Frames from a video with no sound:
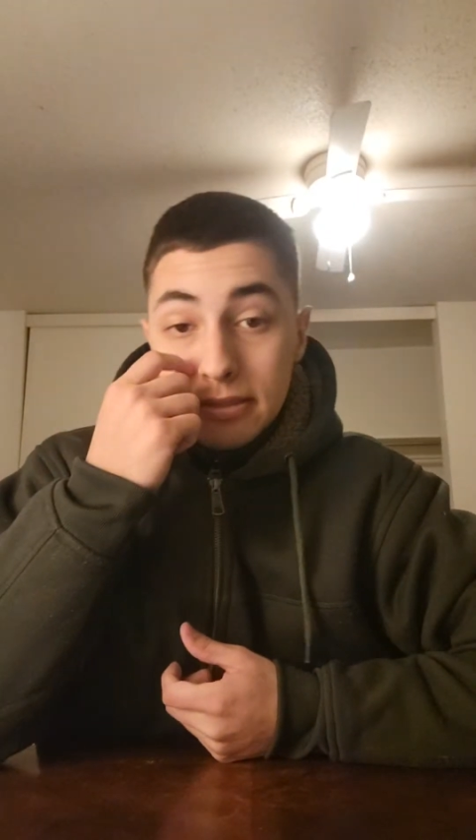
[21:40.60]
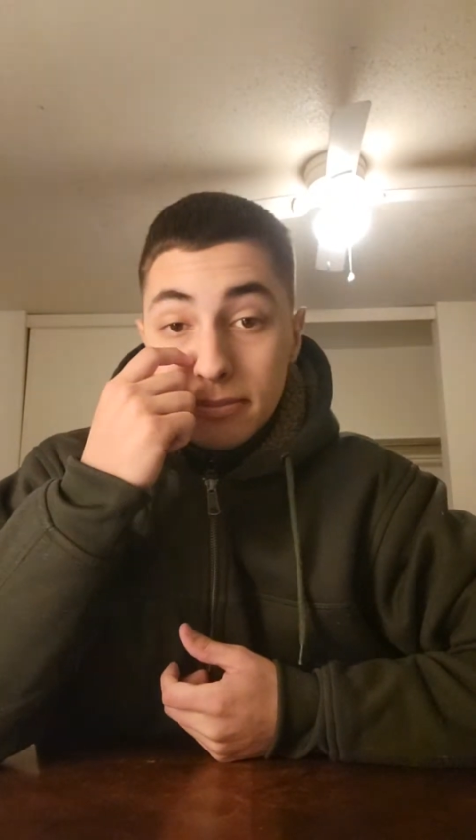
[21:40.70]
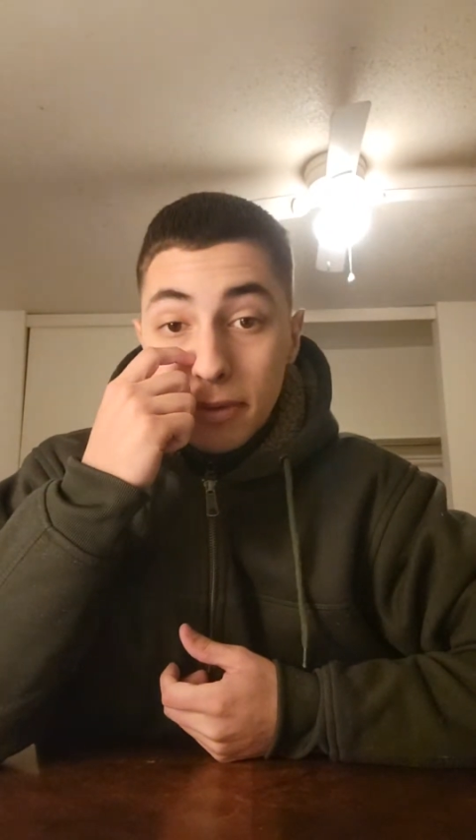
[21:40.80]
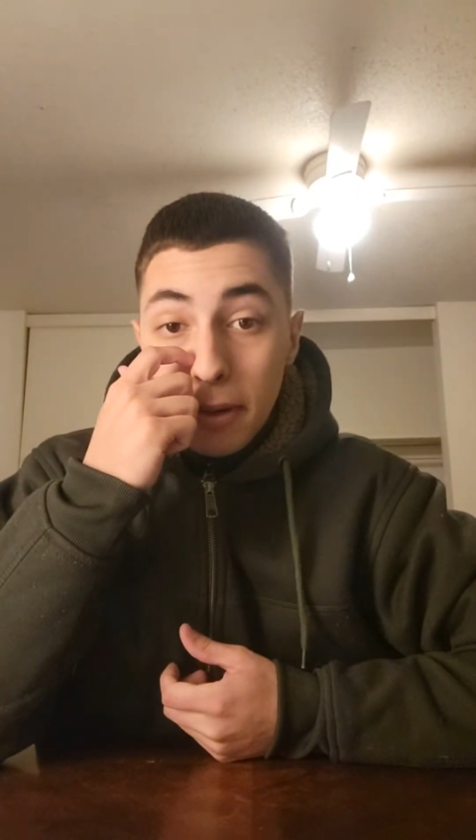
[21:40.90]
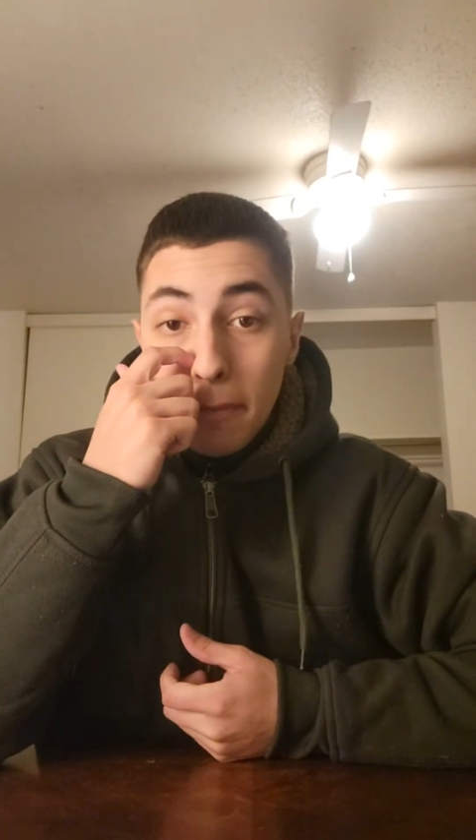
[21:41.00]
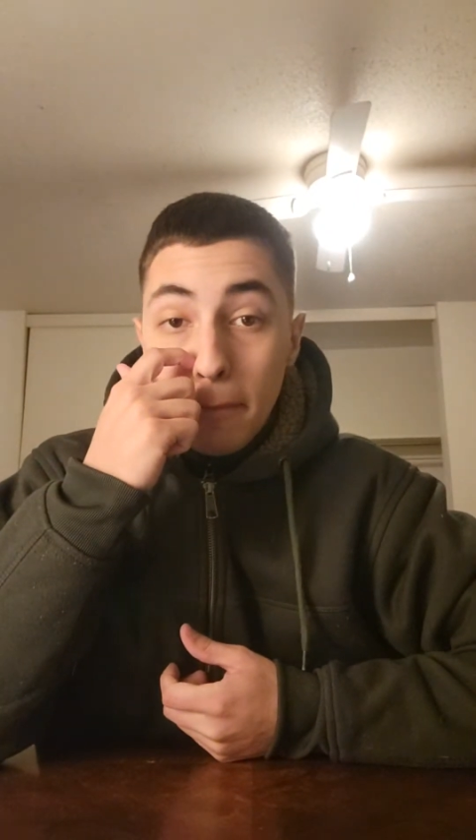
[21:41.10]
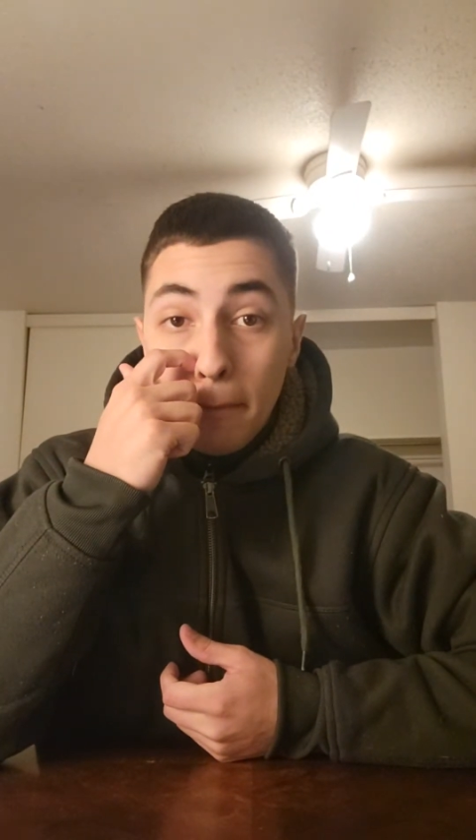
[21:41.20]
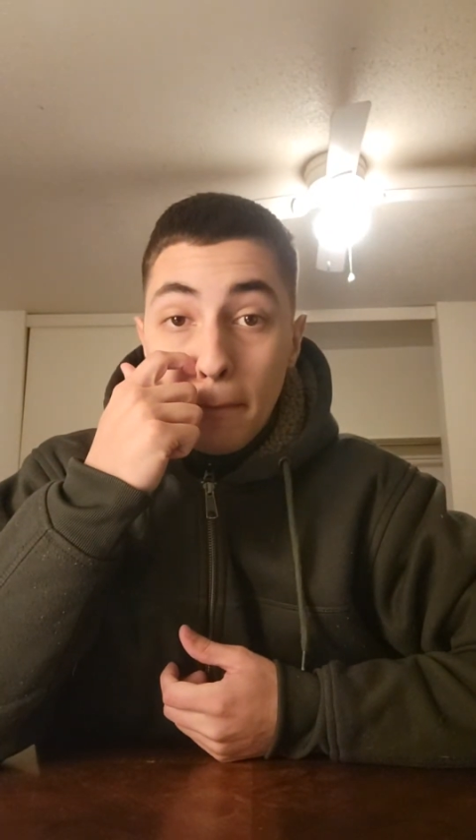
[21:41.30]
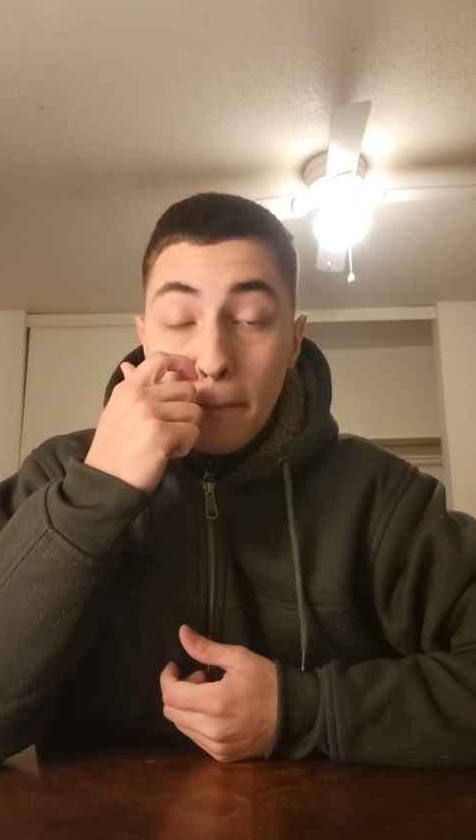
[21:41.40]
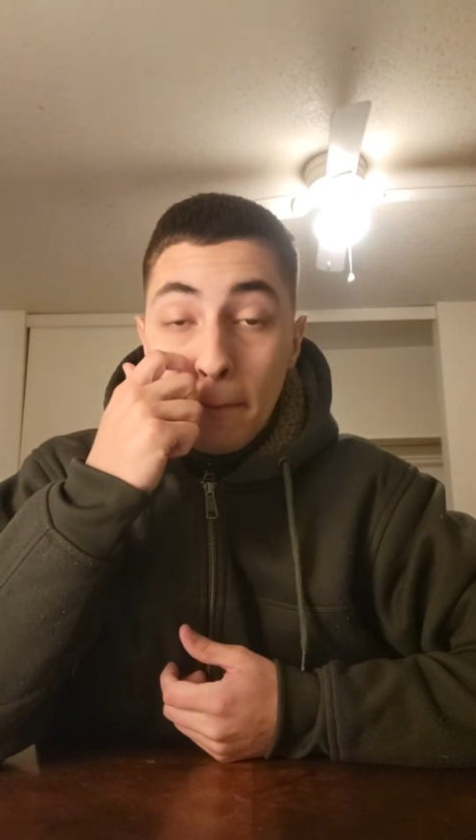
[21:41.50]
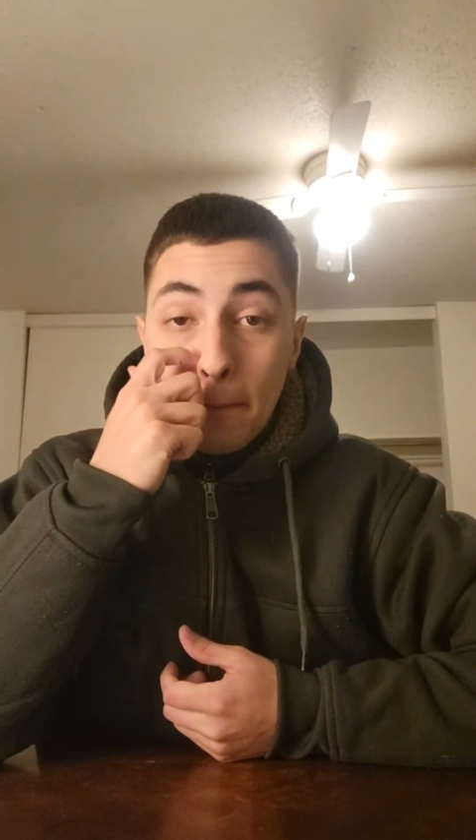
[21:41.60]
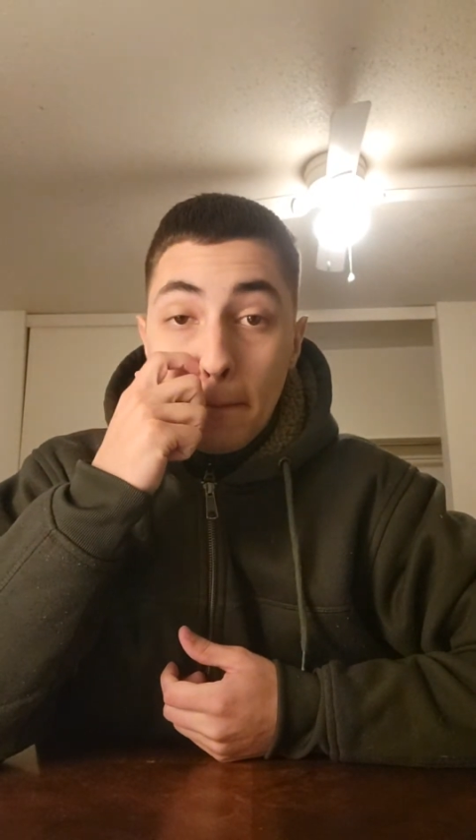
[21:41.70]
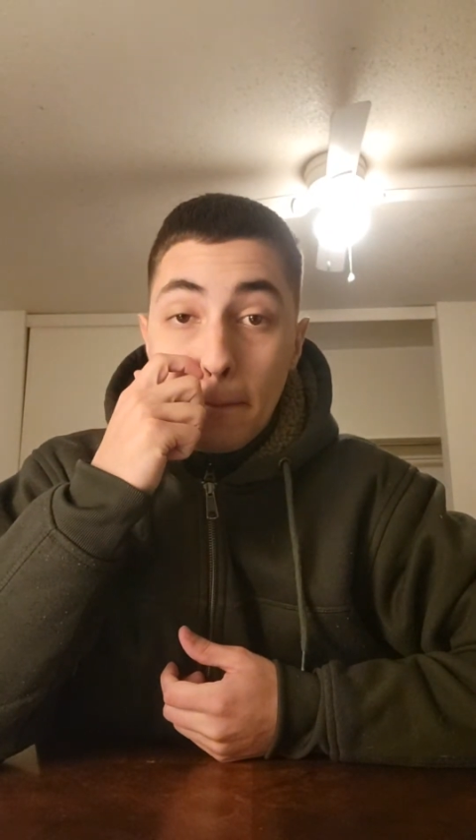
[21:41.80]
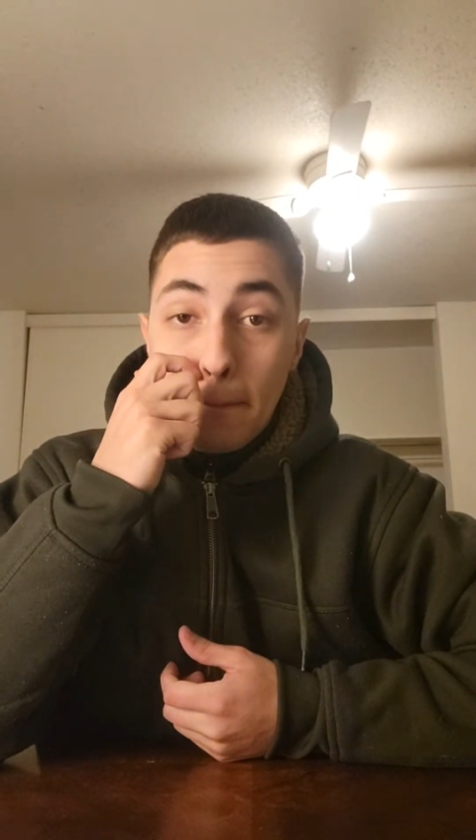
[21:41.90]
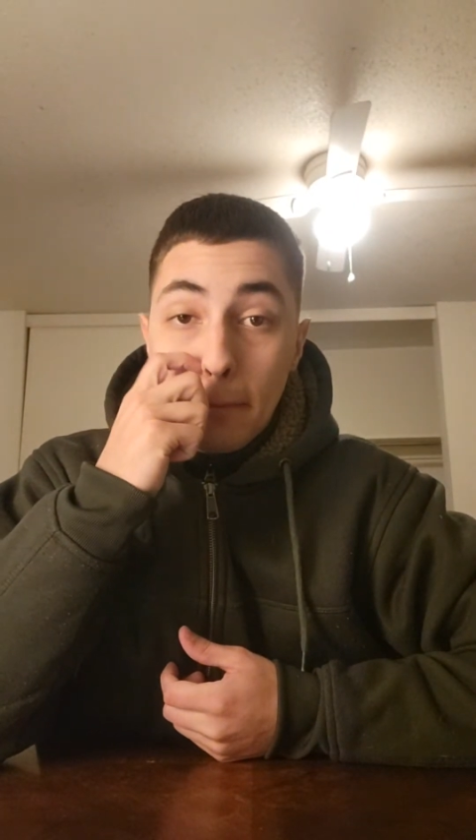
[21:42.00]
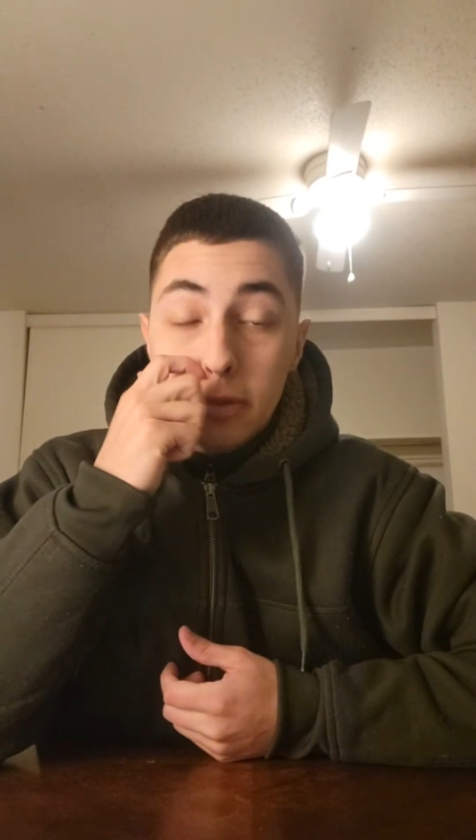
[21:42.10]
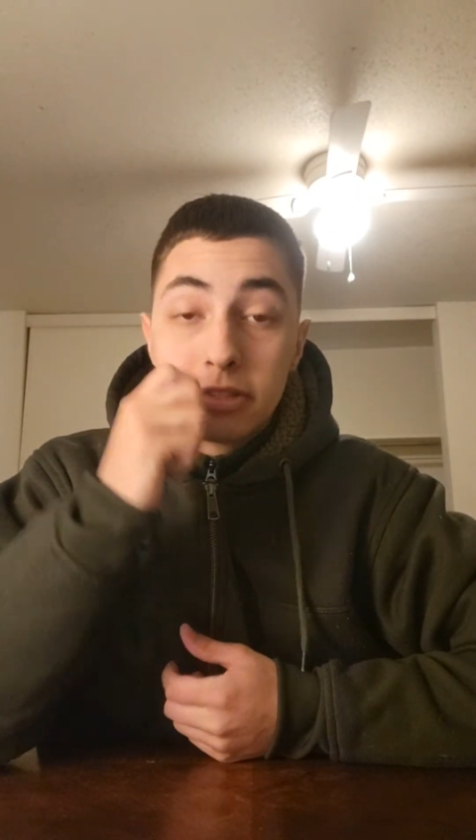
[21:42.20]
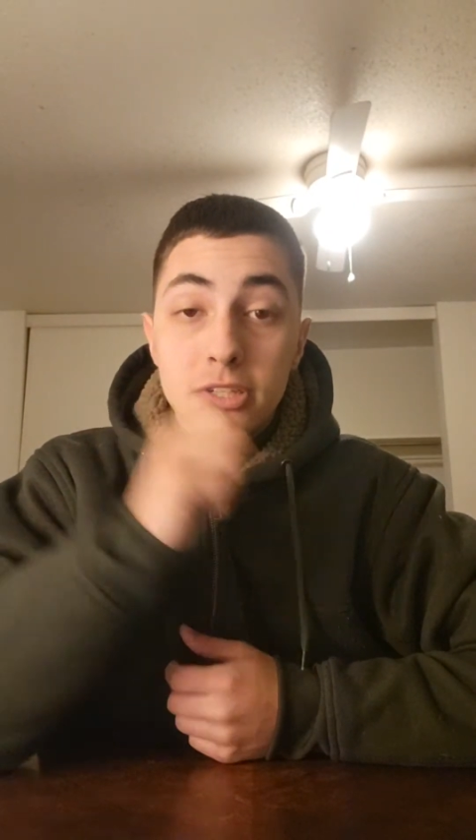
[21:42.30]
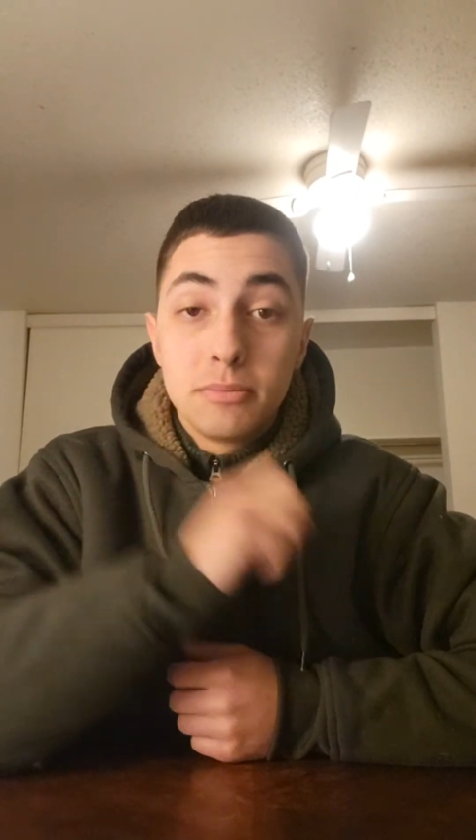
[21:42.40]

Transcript: But just